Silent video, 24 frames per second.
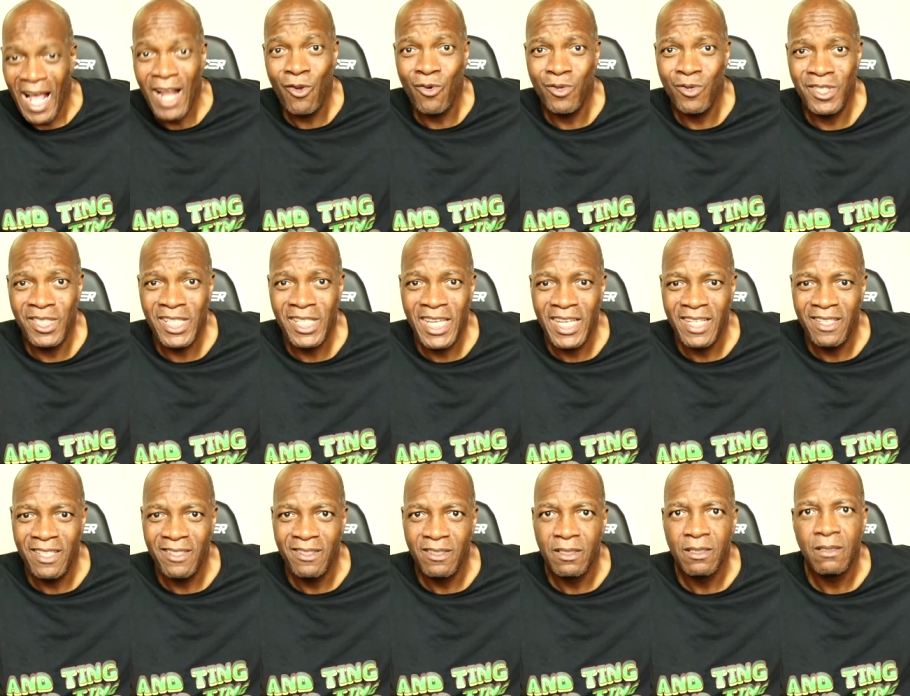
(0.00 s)
I'll go
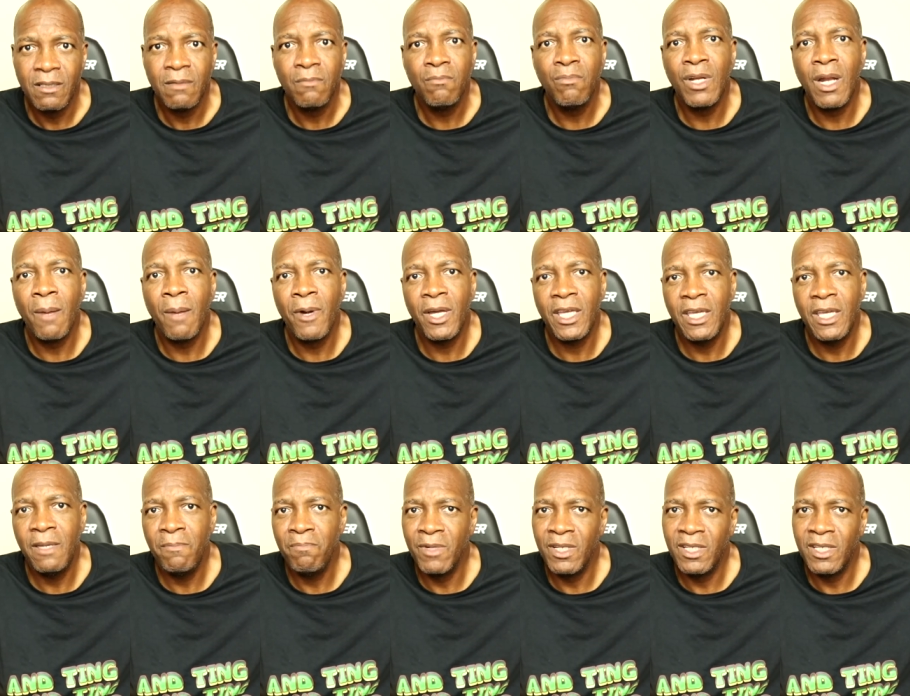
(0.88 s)
see it, but I'm going
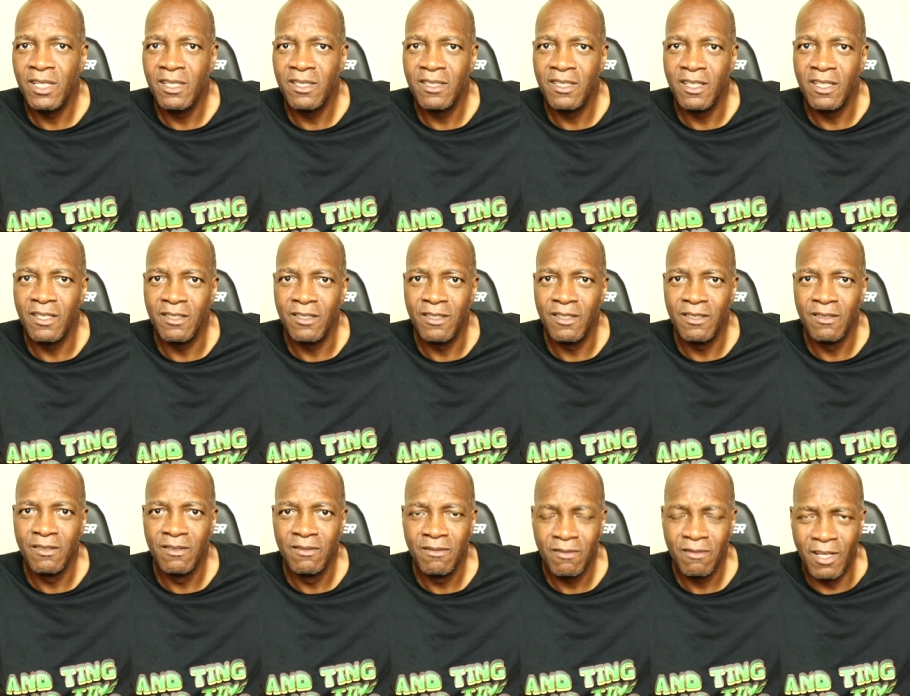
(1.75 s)
to keep my
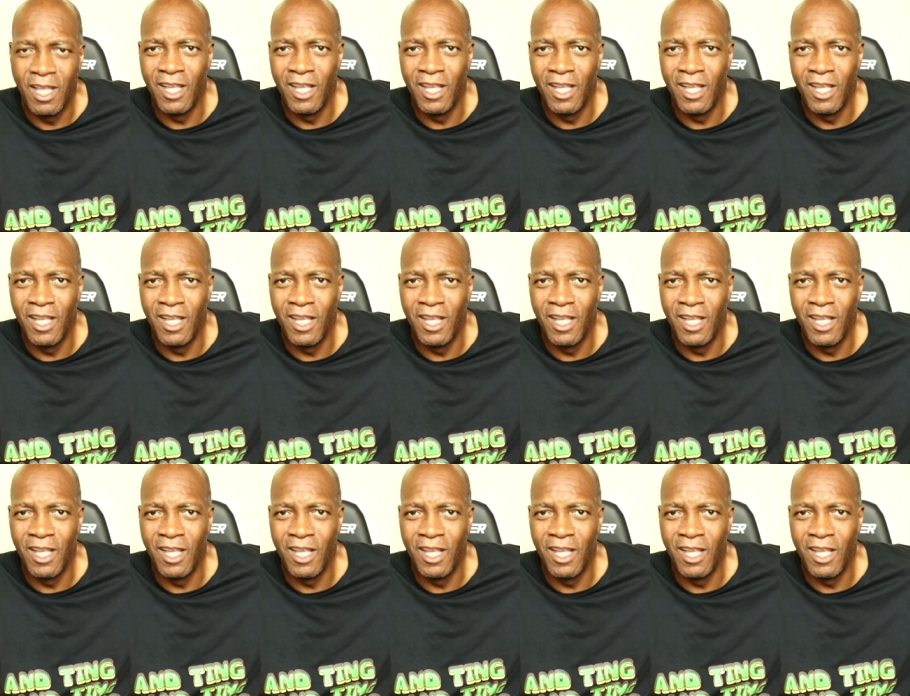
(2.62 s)
distance.